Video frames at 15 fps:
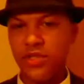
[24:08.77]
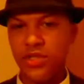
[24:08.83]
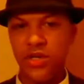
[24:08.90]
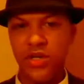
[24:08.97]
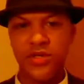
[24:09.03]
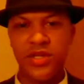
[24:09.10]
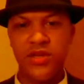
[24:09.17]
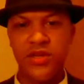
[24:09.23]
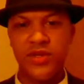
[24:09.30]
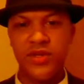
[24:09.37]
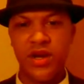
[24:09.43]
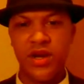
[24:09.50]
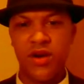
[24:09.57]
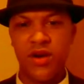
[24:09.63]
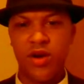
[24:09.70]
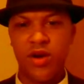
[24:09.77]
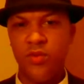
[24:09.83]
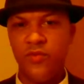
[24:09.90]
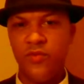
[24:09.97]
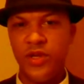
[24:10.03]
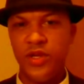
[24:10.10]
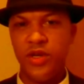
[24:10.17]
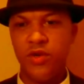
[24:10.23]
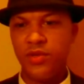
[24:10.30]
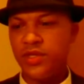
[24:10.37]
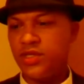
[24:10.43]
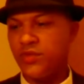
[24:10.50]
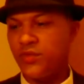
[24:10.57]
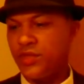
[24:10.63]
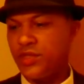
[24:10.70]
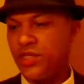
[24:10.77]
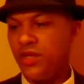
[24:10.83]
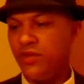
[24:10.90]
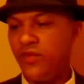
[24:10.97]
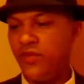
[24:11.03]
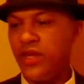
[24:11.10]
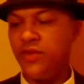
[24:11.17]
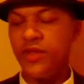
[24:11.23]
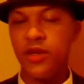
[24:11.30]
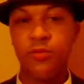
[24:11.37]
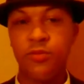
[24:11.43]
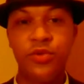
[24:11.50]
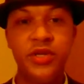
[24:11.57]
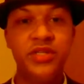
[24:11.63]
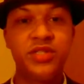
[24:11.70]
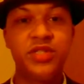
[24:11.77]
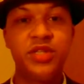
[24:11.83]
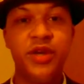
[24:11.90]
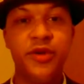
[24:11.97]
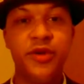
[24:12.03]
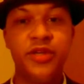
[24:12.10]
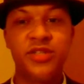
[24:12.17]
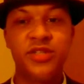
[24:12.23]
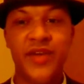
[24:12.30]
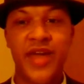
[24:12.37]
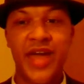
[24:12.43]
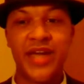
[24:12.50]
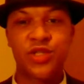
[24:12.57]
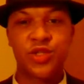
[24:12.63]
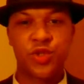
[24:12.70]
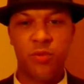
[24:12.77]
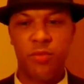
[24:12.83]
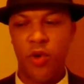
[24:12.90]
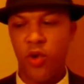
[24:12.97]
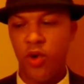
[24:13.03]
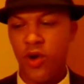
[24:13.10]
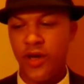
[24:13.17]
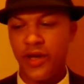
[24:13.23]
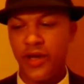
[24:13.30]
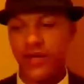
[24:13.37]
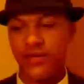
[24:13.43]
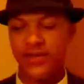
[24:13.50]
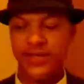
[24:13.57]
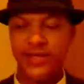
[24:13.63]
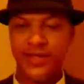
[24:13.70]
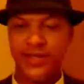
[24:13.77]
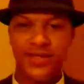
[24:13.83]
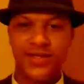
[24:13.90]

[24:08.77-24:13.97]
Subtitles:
to television, our home video releases for TV, the complete series of Astro Boy,